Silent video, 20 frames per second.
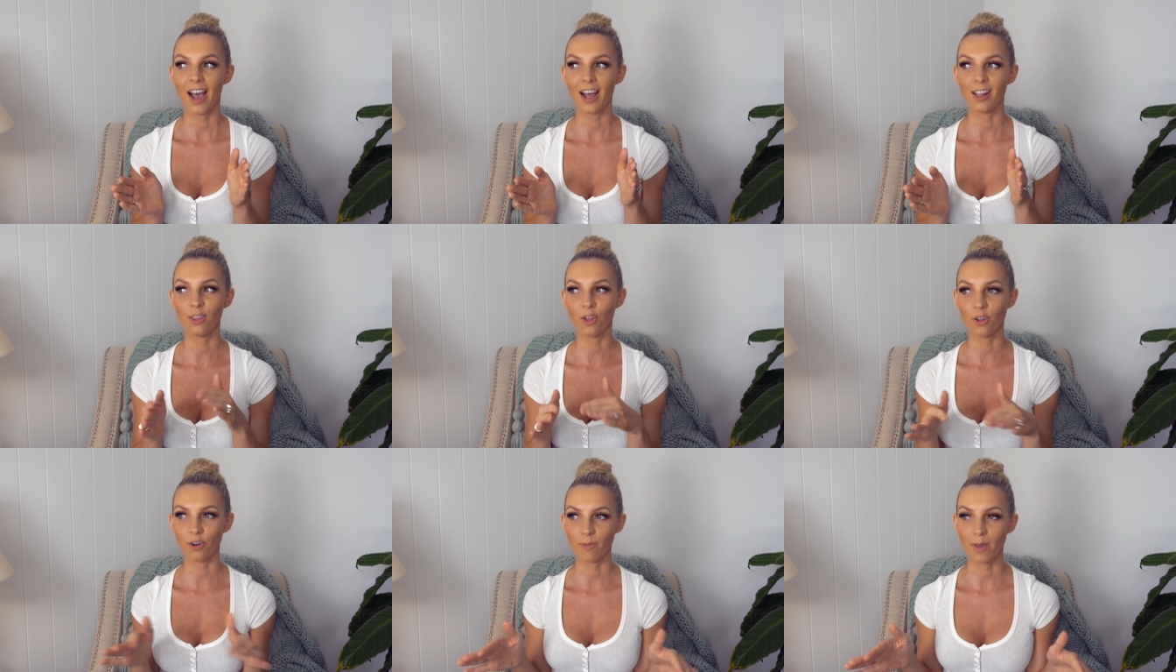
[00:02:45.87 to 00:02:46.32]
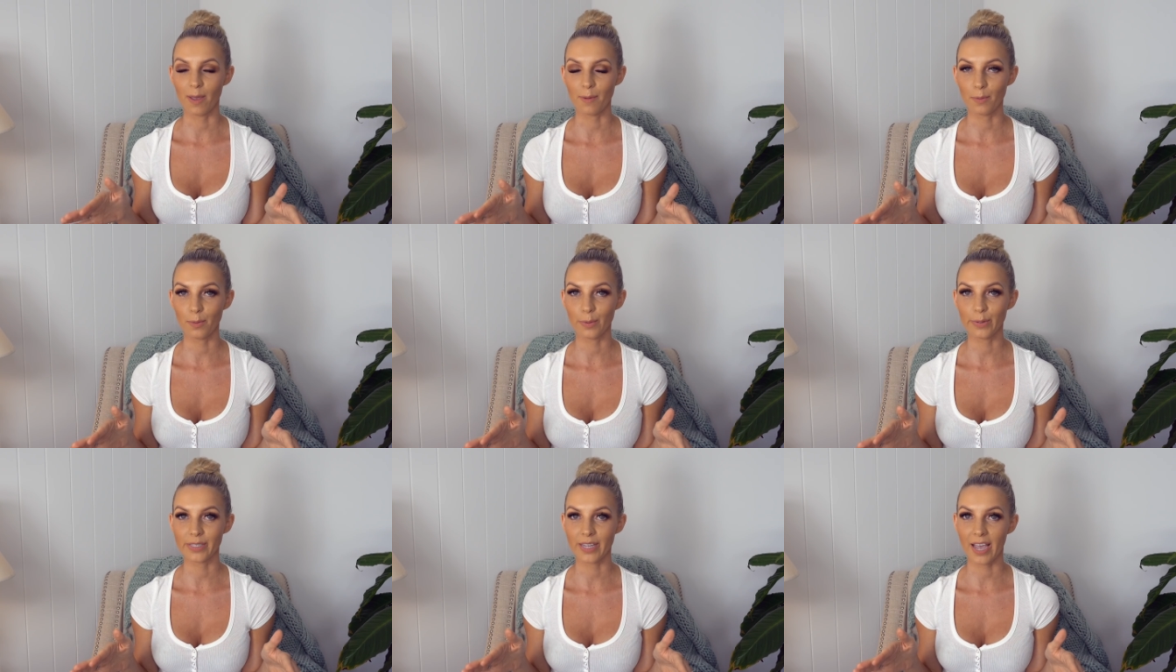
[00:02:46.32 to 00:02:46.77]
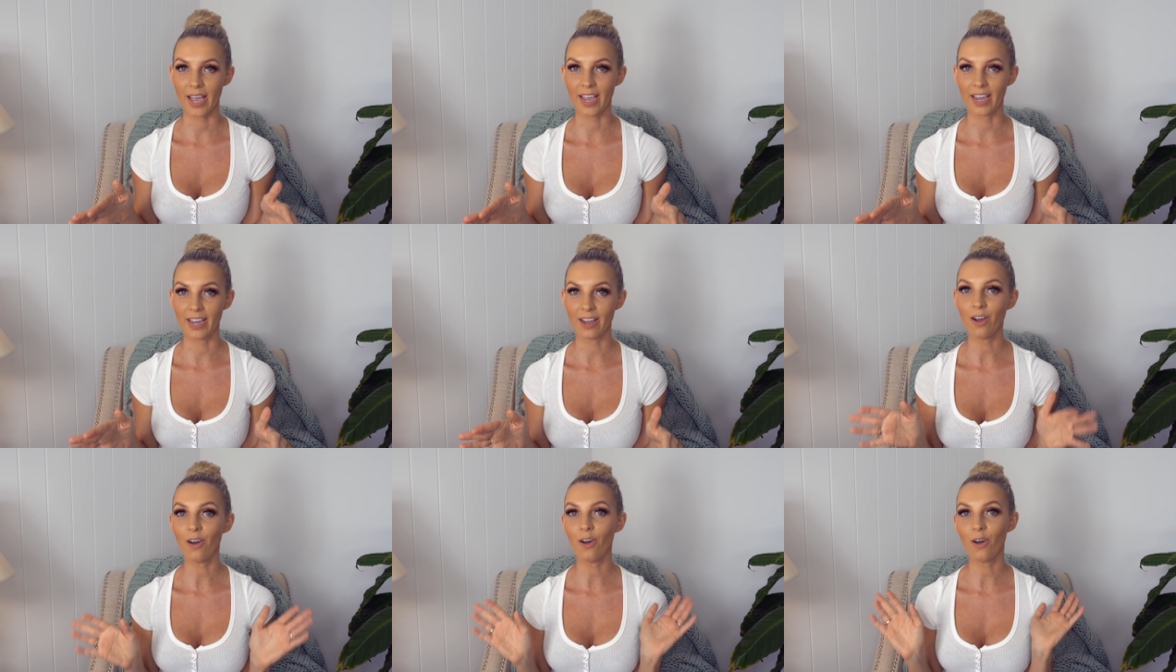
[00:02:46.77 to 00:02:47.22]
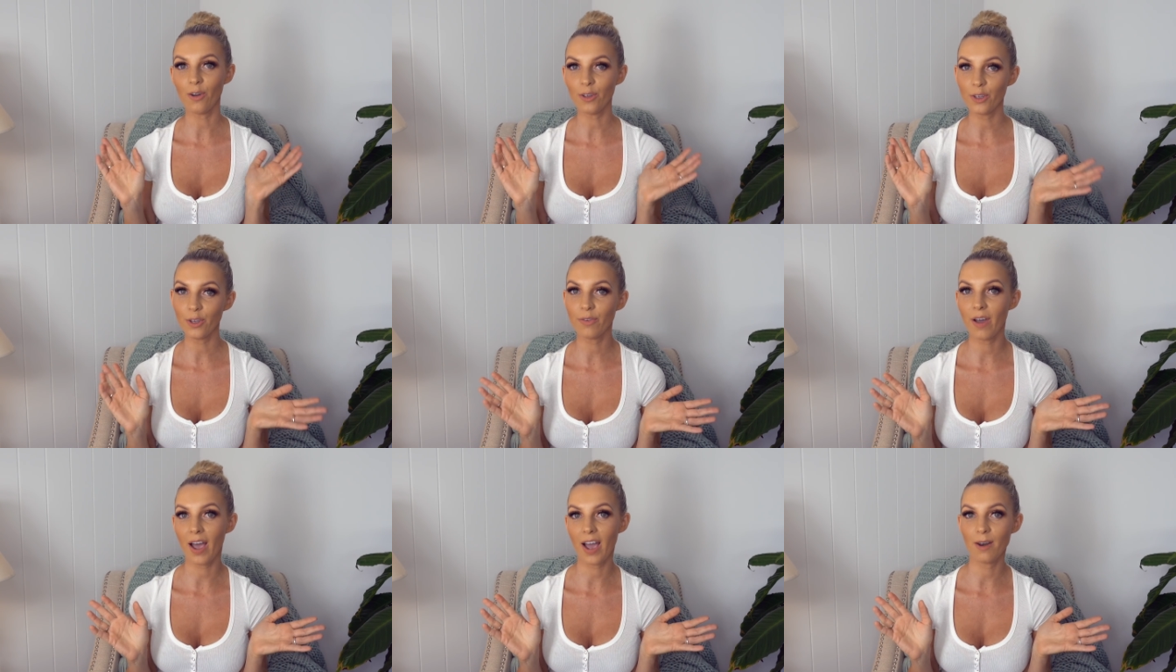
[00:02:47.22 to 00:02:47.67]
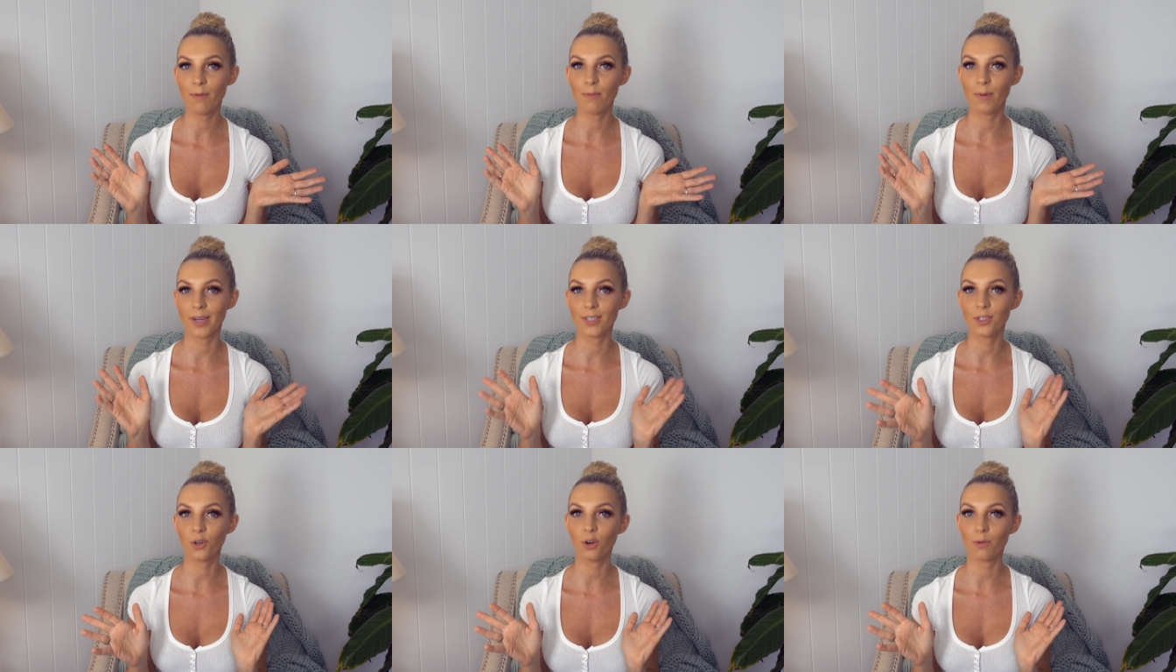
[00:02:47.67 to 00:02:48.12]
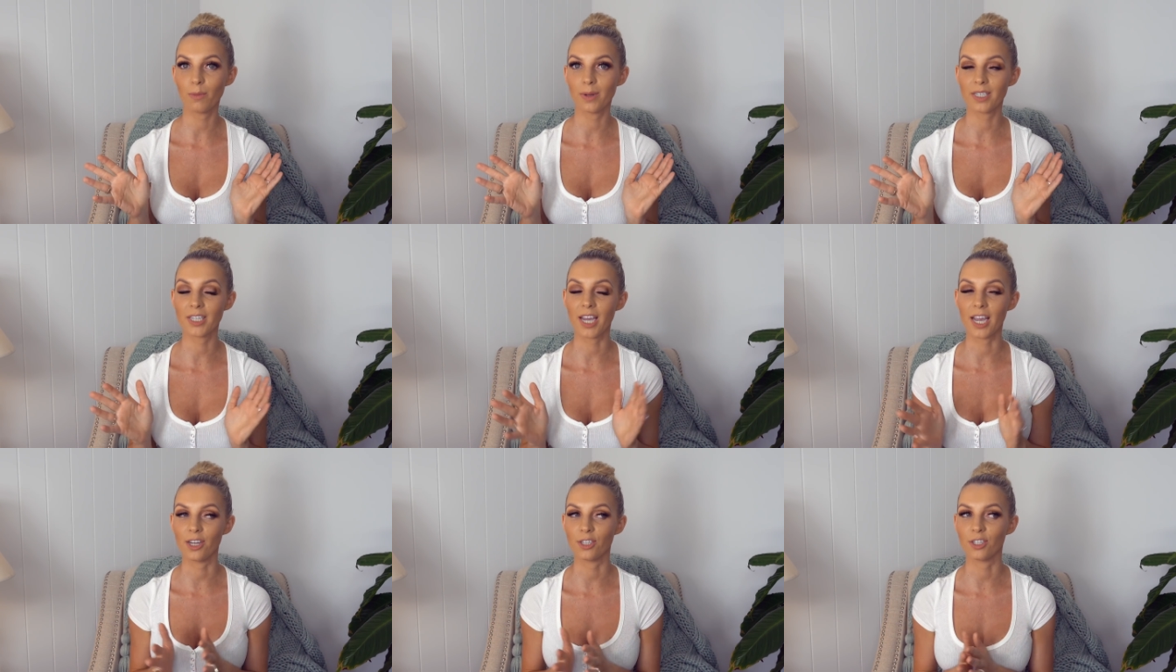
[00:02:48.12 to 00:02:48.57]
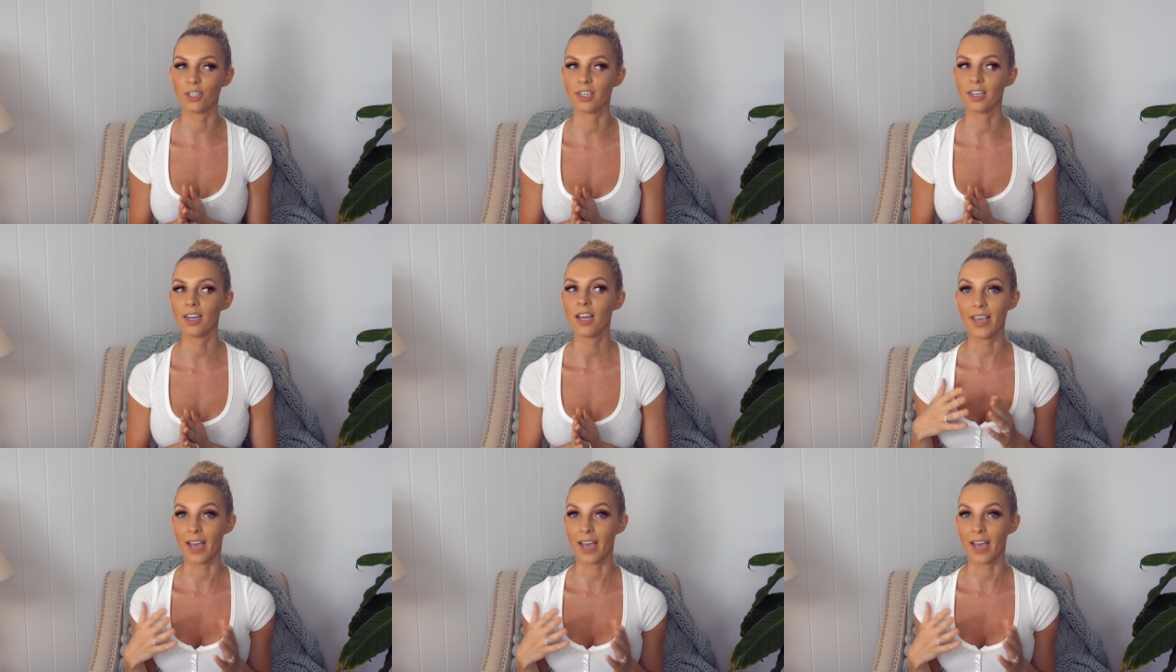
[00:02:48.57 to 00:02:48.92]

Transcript: a lot of people were saying, oh, you've had breast augmentation.